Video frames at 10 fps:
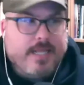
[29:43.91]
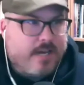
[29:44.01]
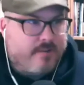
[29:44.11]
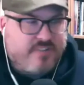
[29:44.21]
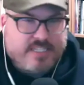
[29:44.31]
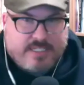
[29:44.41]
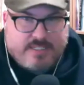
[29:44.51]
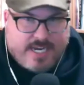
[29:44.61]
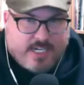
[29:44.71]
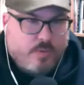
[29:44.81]
of feeling
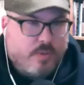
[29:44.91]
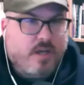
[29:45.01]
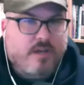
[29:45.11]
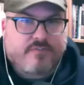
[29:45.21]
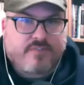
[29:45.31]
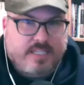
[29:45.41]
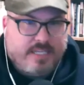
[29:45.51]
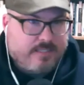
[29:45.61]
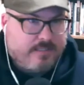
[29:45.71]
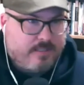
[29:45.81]
sexual, of
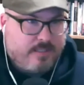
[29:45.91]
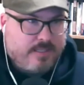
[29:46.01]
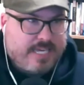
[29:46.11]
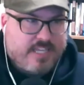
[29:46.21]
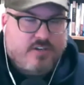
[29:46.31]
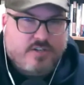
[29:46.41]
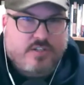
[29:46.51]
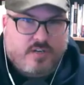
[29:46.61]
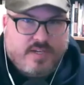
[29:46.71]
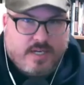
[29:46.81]
feeling like they're
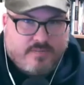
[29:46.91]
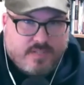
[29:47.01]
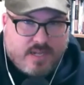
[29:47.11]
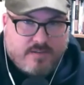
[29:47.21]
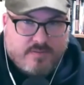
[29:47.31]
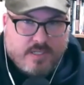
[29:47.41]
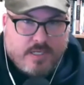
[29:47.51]
deserving of love,